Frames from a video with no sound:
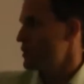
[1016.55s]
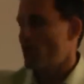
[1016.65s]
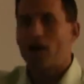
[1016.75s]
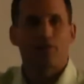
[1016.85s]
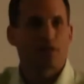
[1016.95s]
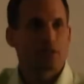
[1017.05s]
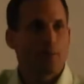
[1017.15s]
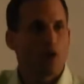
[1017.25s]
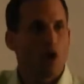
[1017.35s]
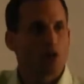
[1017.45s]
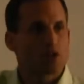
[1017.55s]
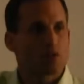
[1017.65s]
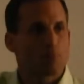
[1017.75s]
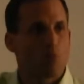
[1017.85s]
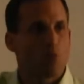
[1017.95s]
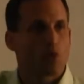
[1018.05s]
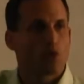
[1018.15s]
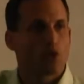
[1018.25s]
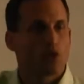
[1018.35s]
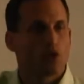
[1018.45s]
using kind of a subconscious
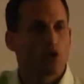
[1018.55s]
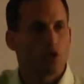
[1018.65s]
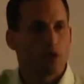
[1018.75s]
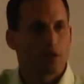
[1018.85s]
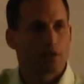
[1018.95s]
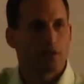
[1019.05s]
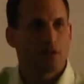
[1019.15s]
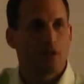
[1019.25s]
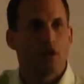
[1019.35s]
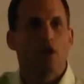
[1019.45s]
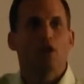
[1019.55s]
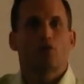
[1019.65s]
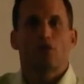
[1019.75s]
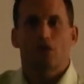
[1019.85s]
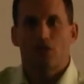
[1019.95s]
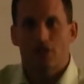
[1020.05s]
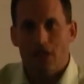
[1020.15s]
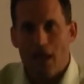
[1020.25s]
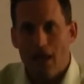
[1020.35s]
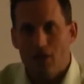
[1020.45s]
motor unit. So just to
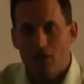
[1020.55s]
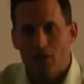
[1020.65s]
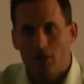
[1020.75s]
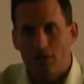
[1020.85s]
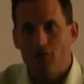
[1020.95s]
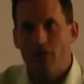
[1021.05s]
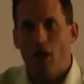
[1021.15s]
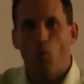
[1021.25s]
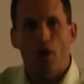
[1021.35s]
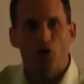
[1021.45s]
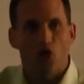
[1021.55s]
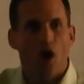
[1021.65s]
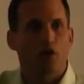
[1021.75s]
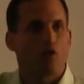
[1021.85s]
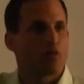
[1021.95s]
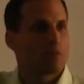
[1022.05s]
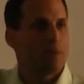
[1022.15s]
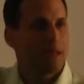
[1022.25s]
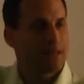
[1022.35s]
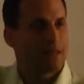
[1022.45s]
say, to deliver that one shot over
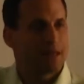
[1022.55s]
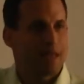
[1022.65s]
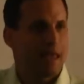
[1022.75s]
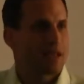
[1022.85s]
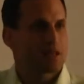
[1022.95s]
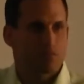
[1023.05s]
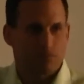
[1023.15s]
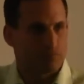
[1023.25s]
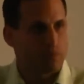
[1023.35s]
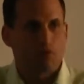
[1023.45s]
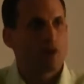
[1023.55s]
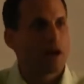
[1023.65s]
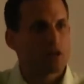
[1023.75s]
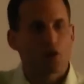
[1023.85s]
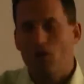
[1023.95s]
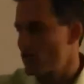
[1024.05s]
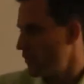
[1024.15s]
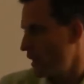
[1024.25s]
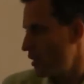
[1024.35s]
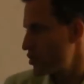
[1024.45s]
the minute that it takes, kind of start
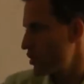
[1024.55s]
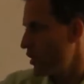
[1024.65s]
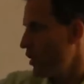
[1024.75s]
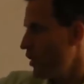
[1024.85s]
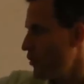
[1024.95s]
to finish,